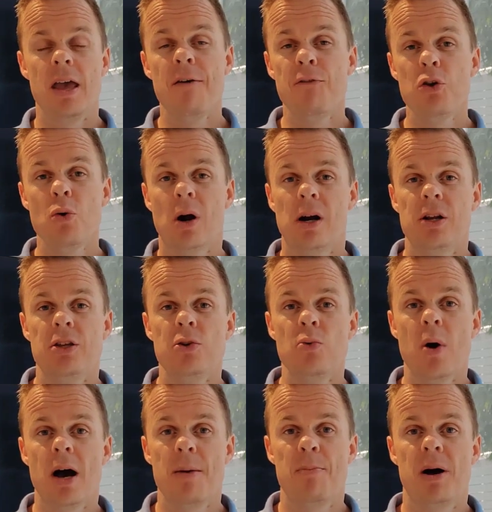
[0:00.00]
If you are a
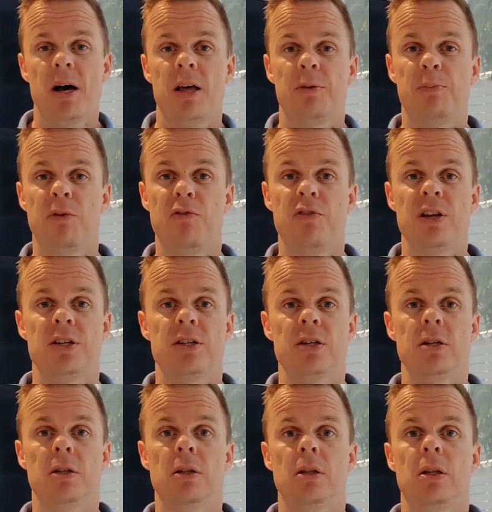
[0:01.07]
UiPath
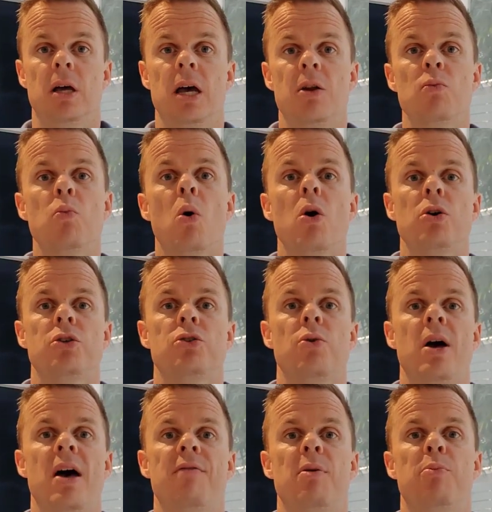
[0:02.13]
professional and wants
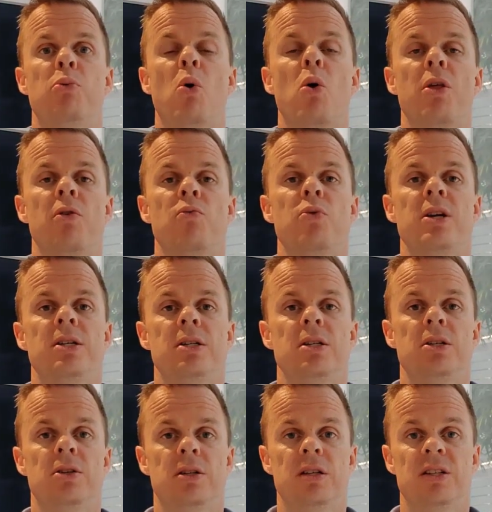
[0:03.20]
to have a broader
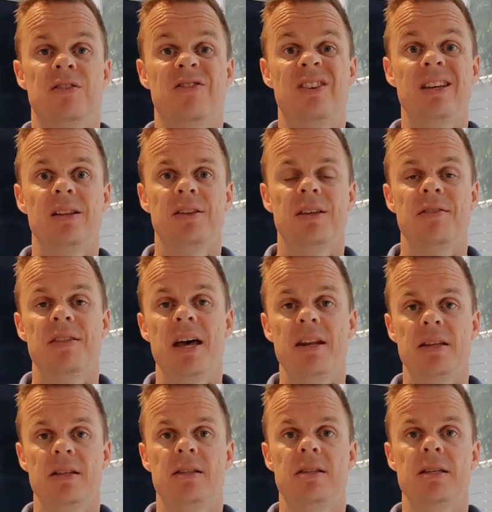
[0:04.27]
vision to this field,
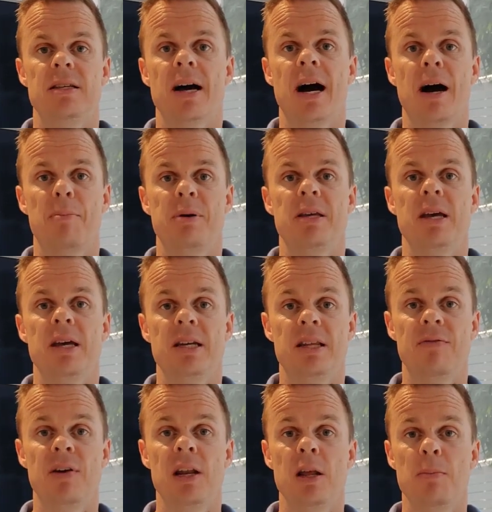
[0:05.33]
that is the RPA
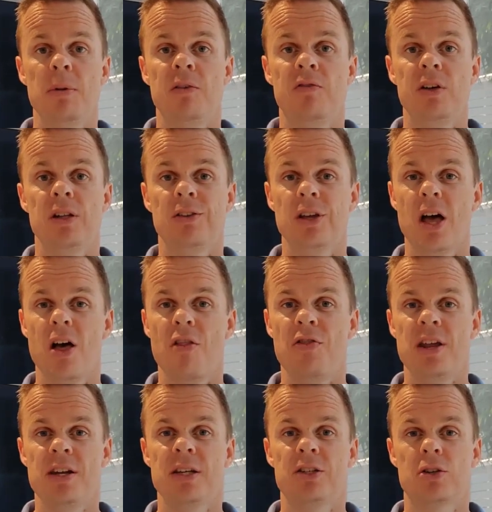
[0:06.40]
development field,
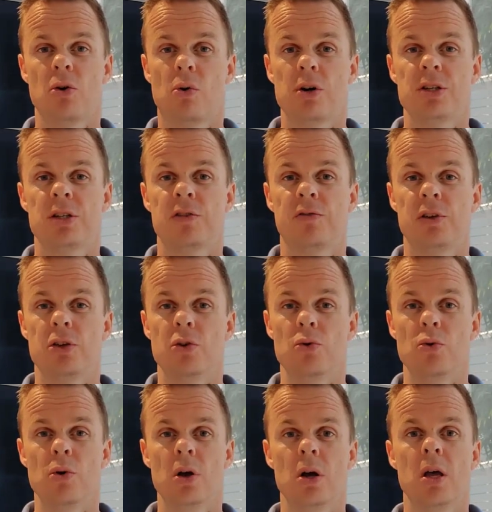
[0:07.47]
then this course is for
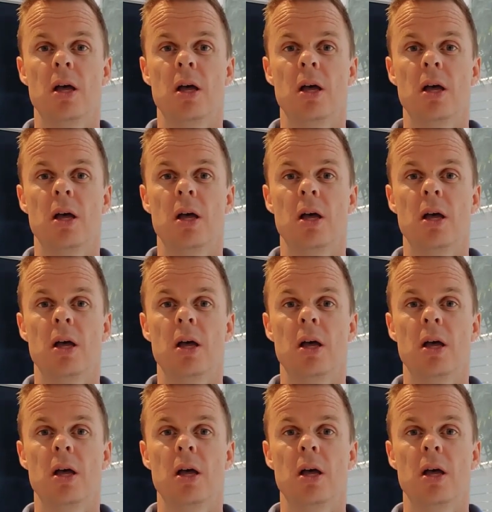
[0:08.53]
you.